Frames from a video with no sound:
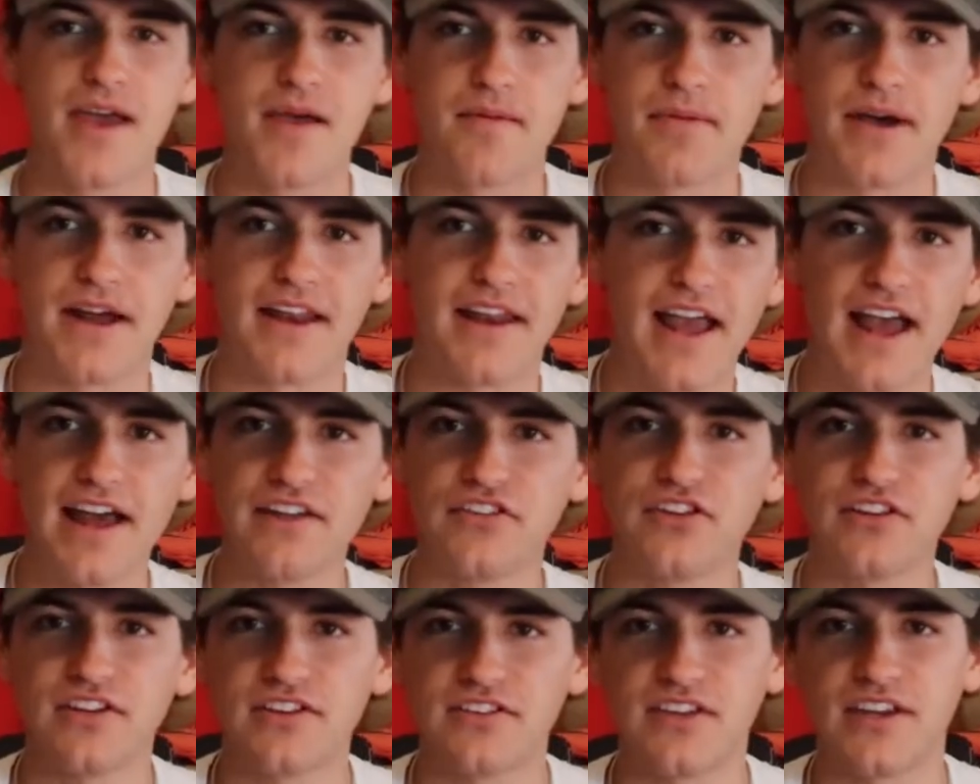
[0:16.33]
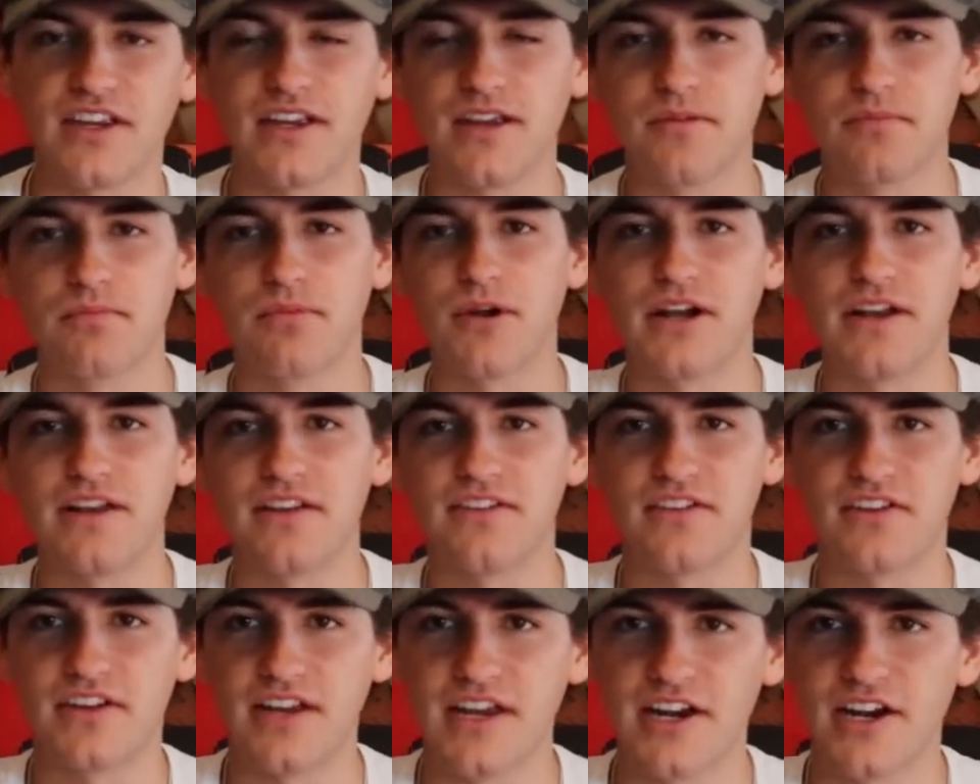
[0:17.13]
But as you can see, Brady
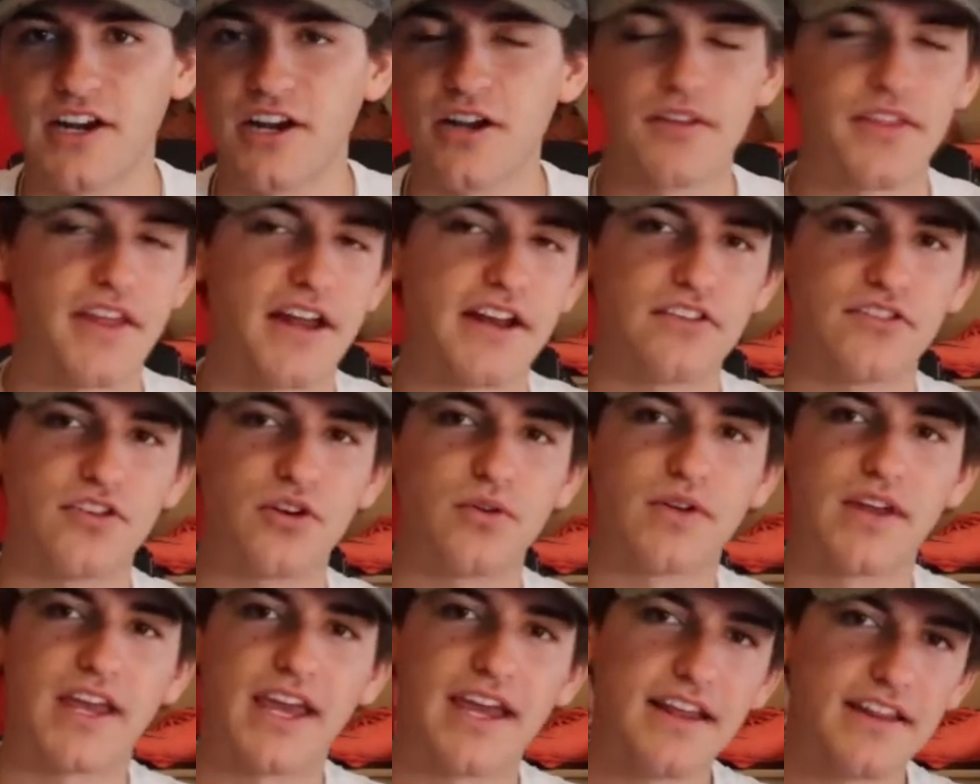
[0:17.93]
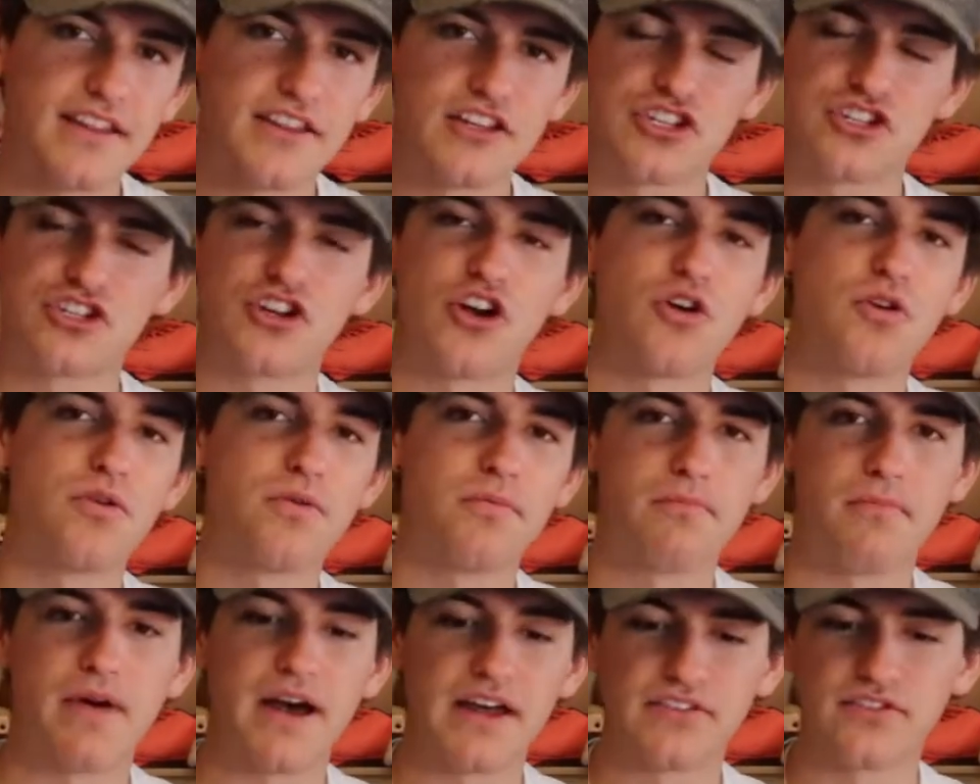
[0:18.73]
isn't here. That is okay. The
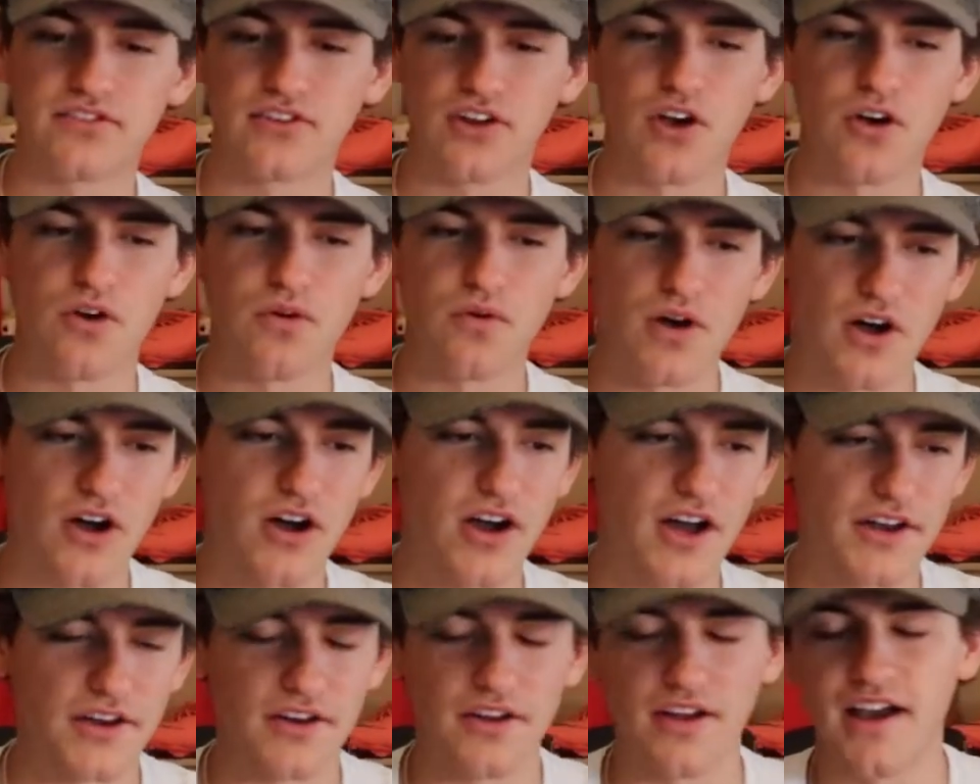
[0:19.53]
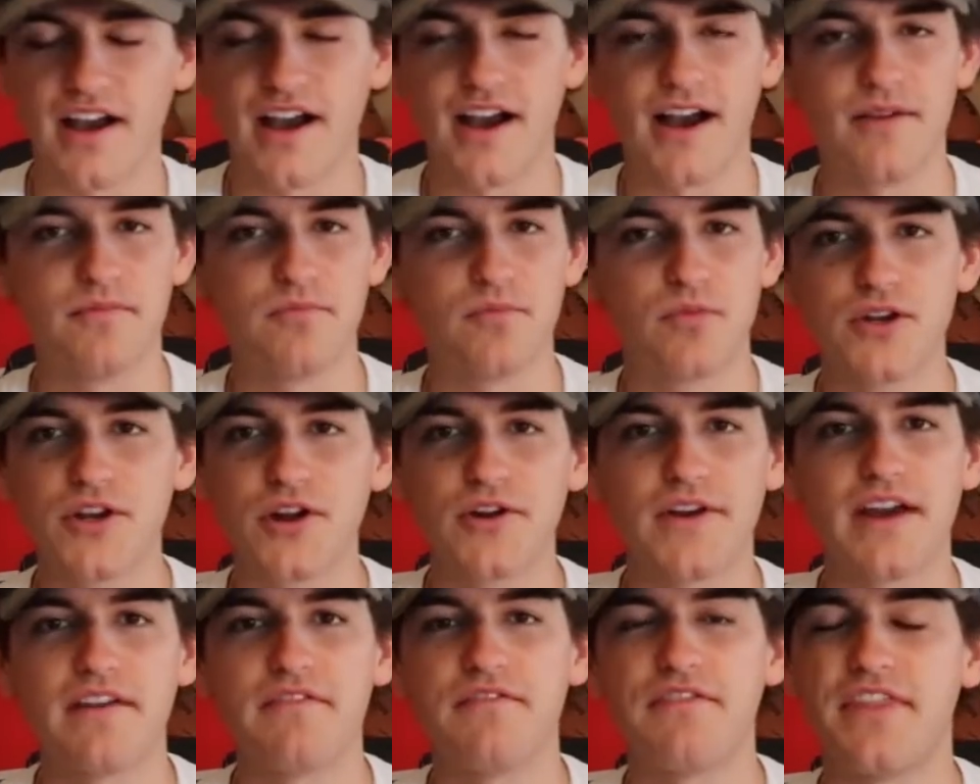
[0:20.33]
show must go on. We
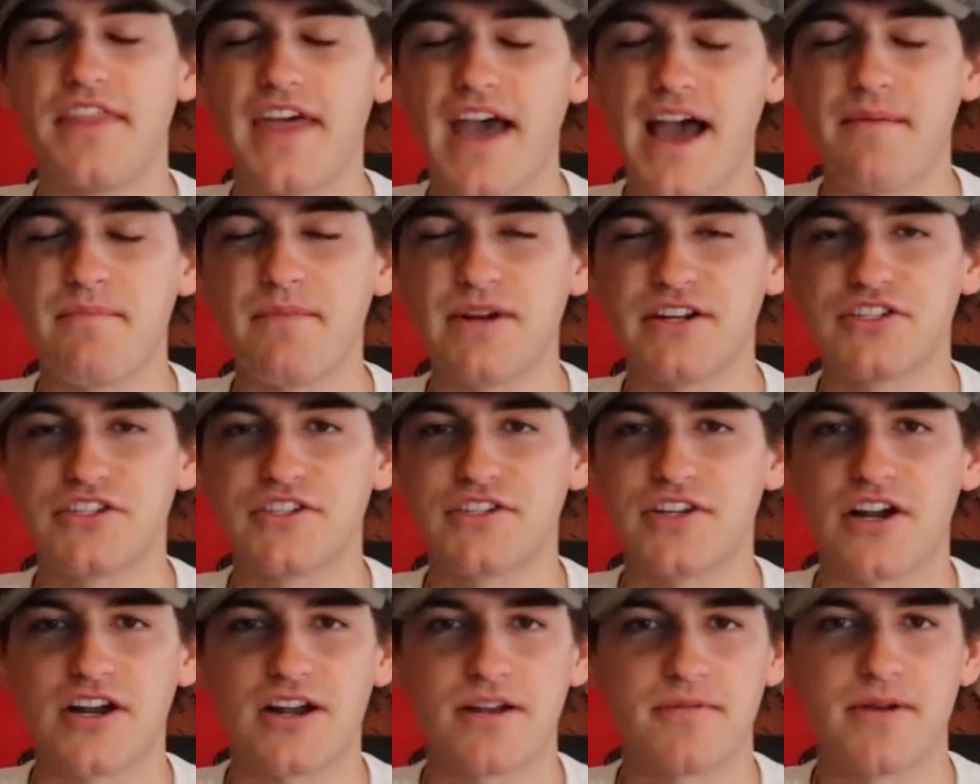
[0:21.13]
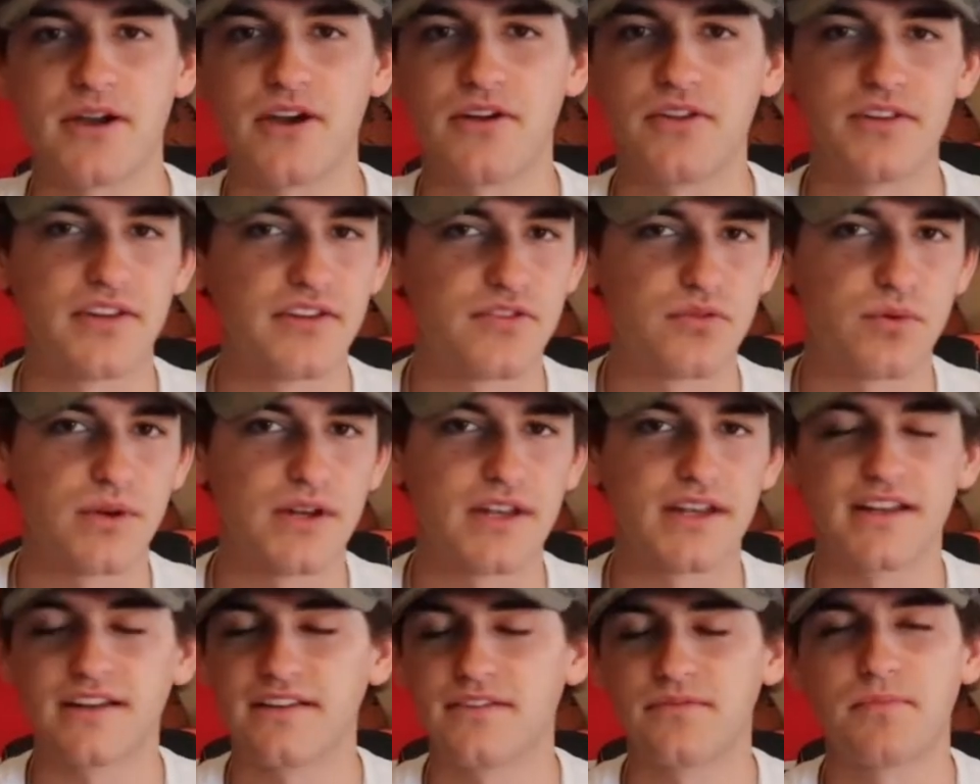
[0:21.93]
don't have that much to talk about this
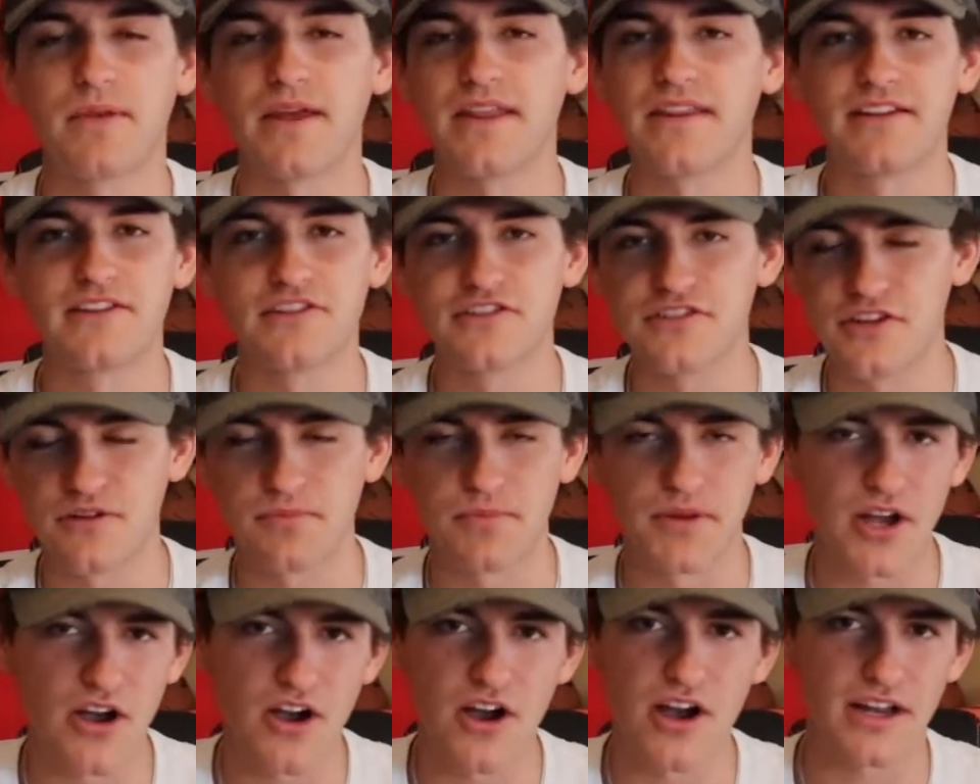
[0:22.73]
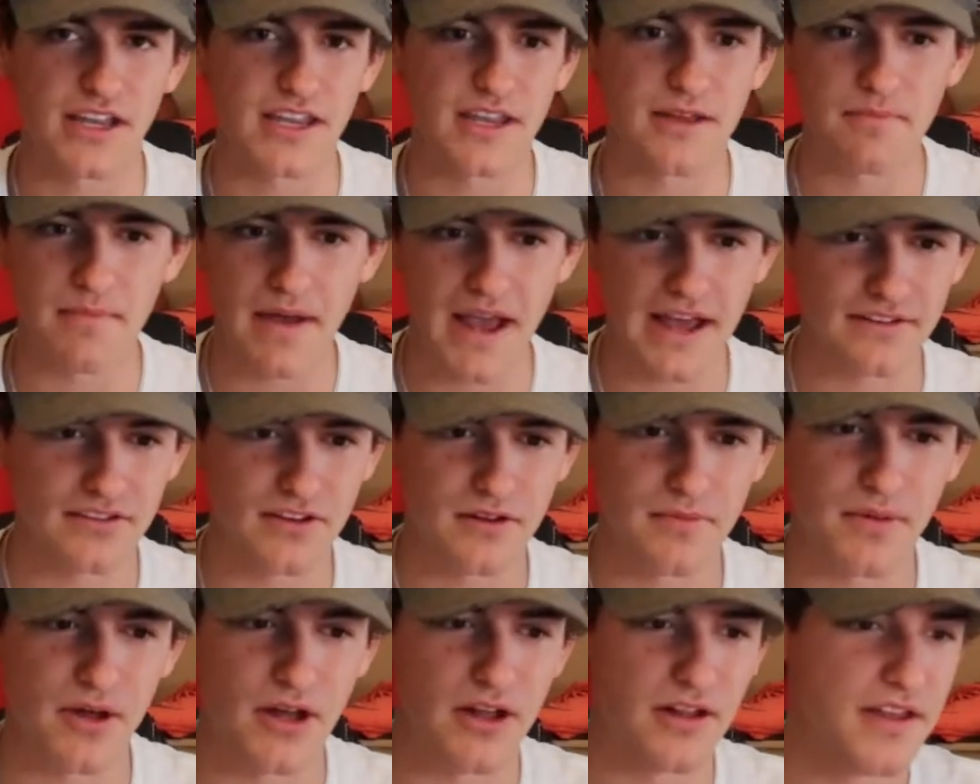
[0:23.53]
week. It's mainly just going to be hockey and
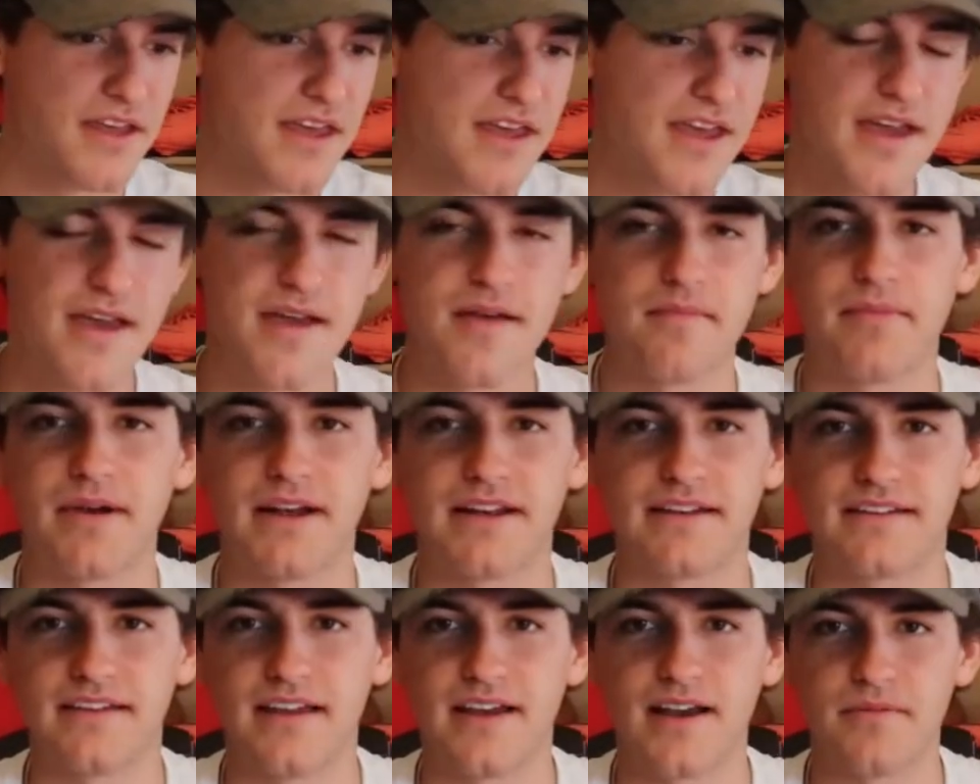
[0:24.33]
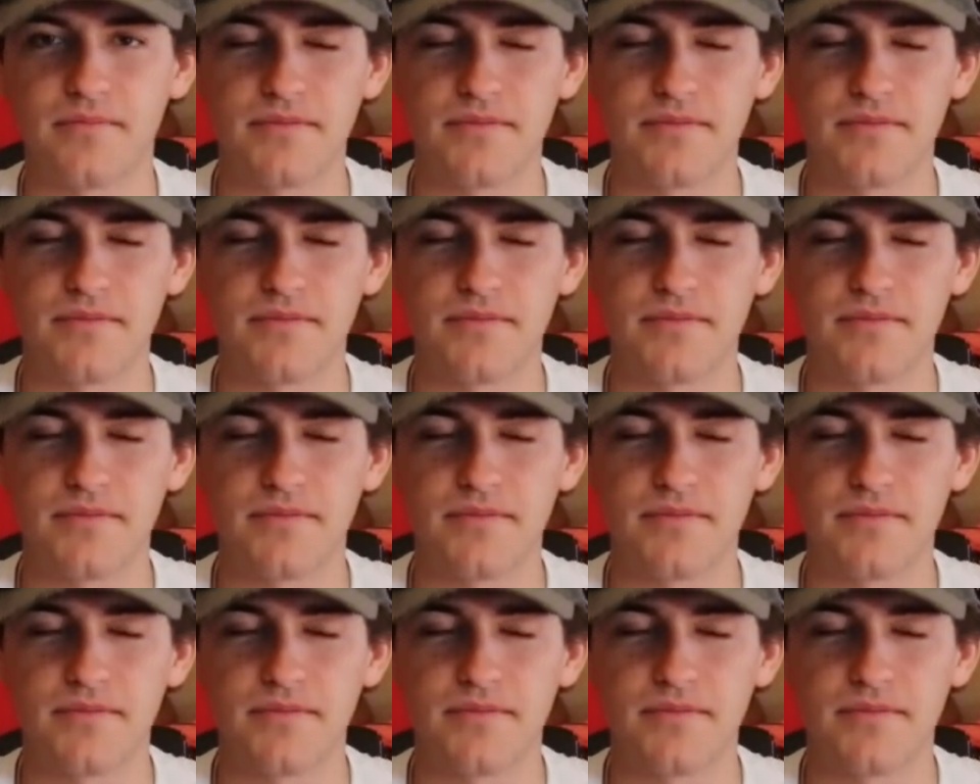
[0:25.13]
basketball. But